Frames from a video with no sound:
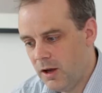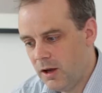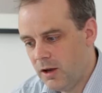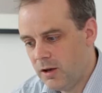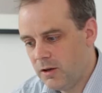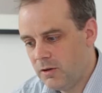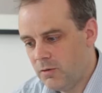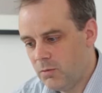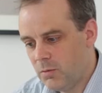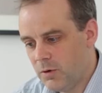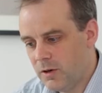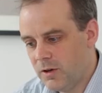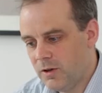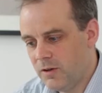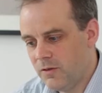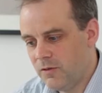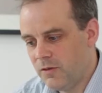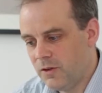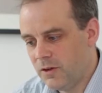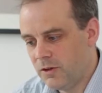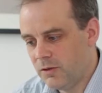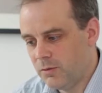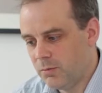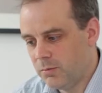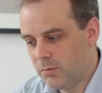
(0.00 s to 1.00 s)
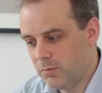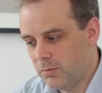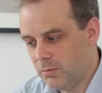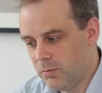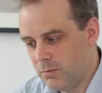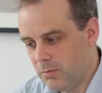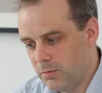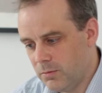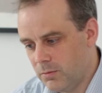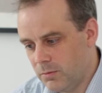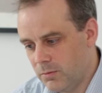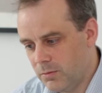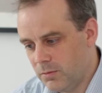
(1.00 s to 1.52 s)
I think one of the things
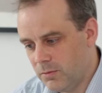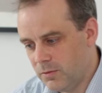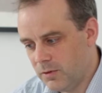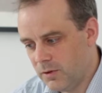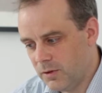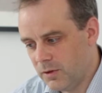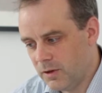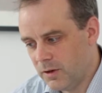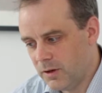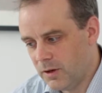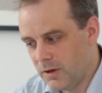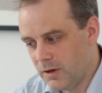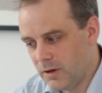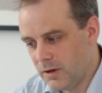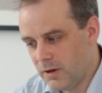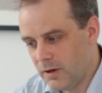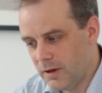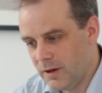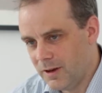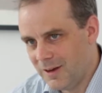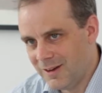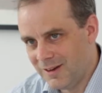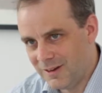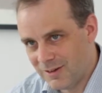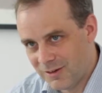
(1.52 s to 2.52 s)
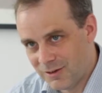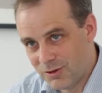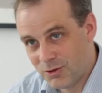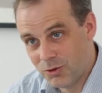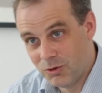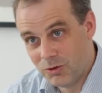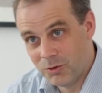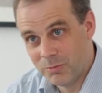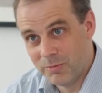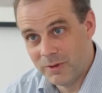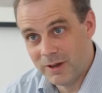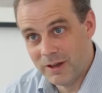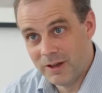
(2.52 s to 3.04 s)
he
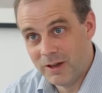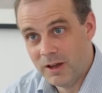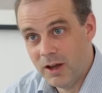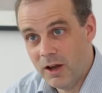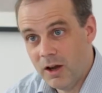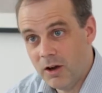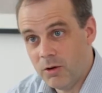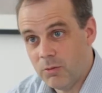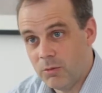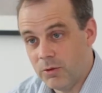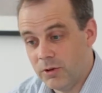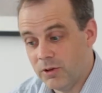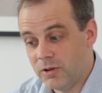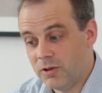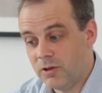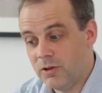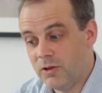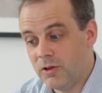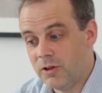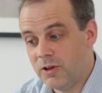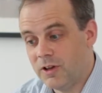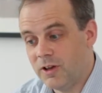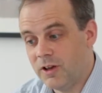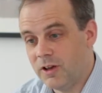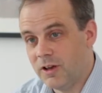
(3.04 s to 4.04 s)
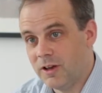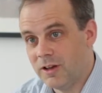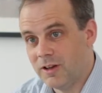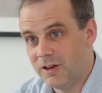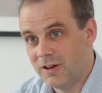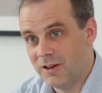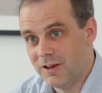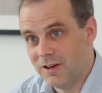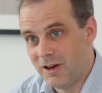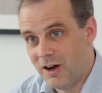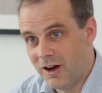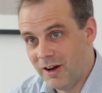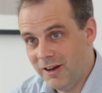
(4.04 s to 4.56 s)
taught me was looking at
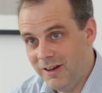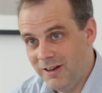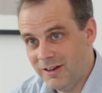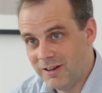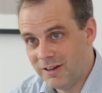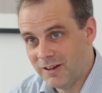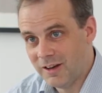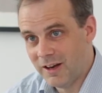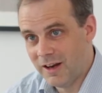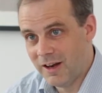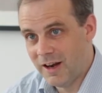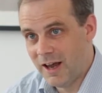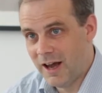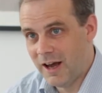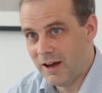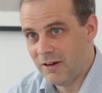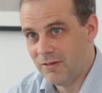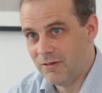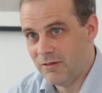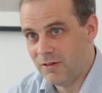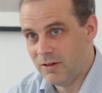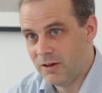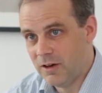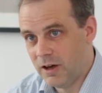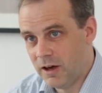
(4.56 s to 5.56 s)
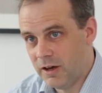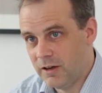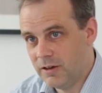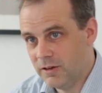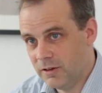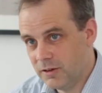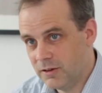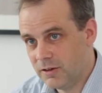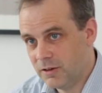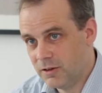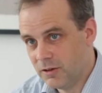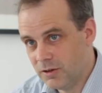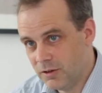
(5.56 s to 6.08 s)
light and how
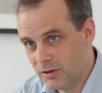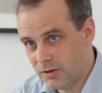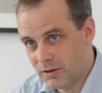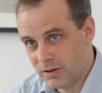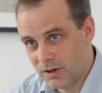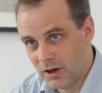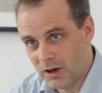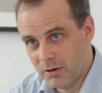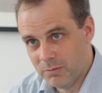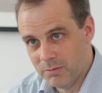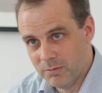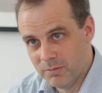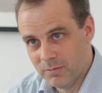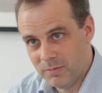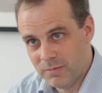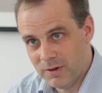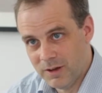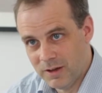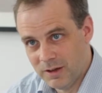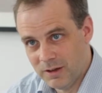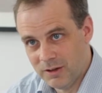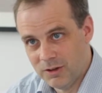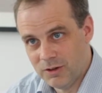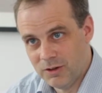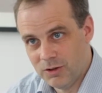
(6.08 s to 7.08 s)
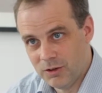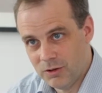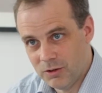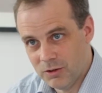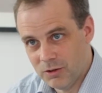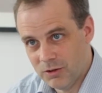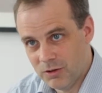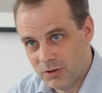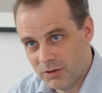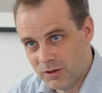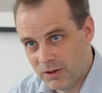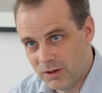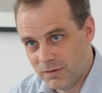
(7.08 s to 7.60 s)
light could come into
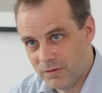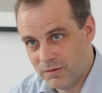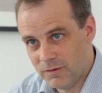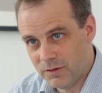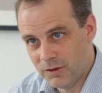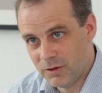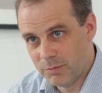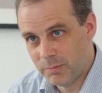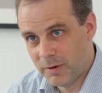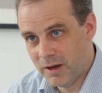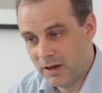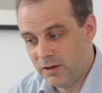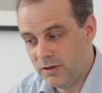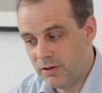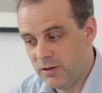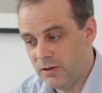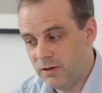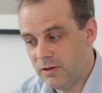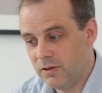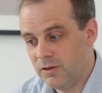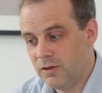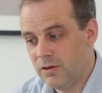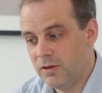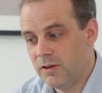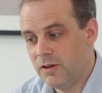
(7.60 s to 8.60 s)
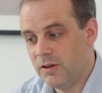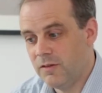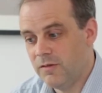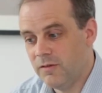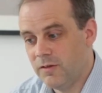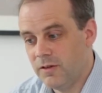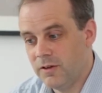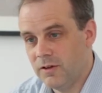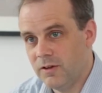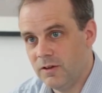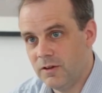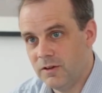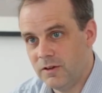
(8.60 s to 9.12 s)
different spaces to
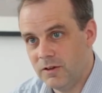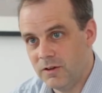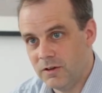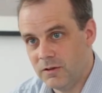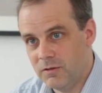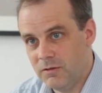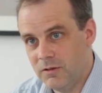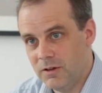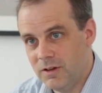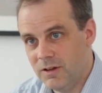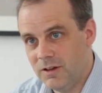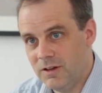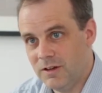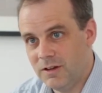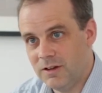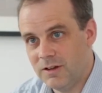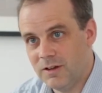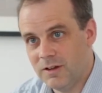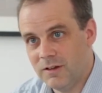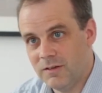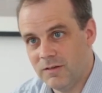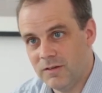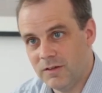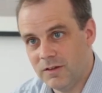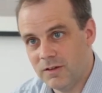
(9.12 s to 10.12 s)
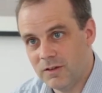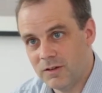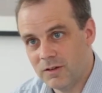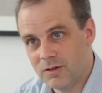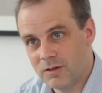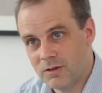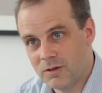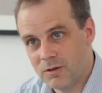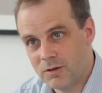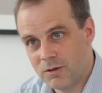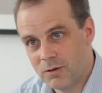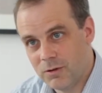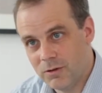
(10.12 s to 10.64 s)
different degrees, different
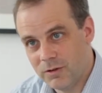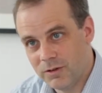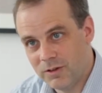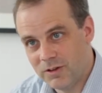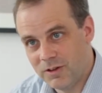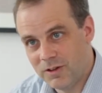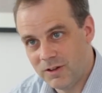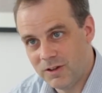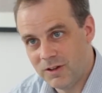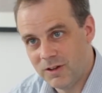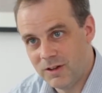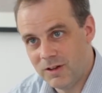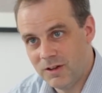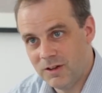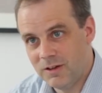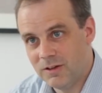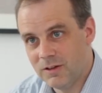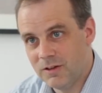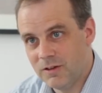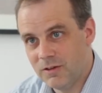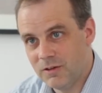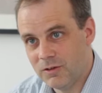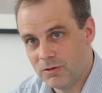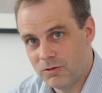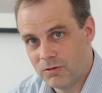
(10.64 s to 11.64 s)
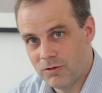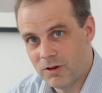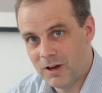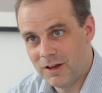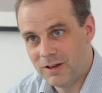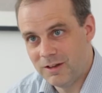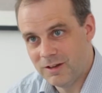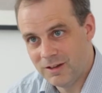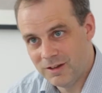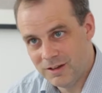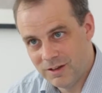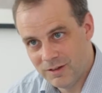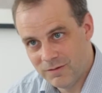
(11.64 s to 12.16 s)
quantities, and to
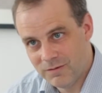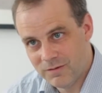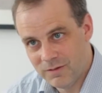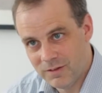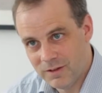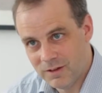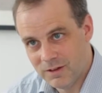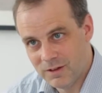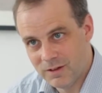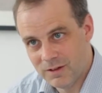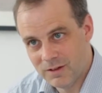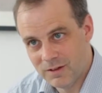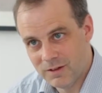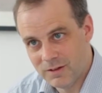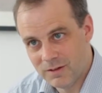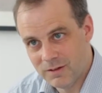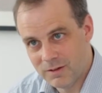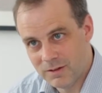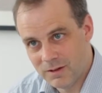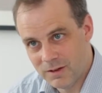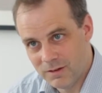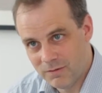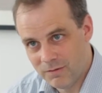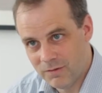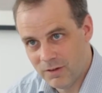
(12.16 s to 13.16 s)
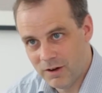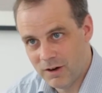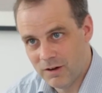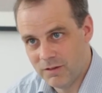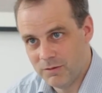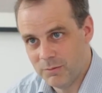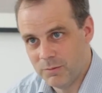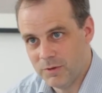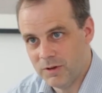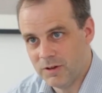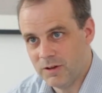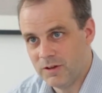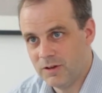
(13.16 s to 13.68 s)
create different
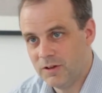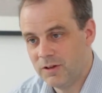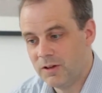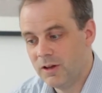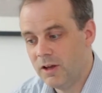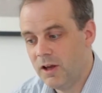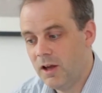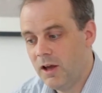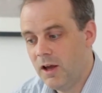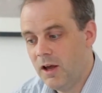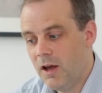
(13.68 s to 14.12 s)
environments.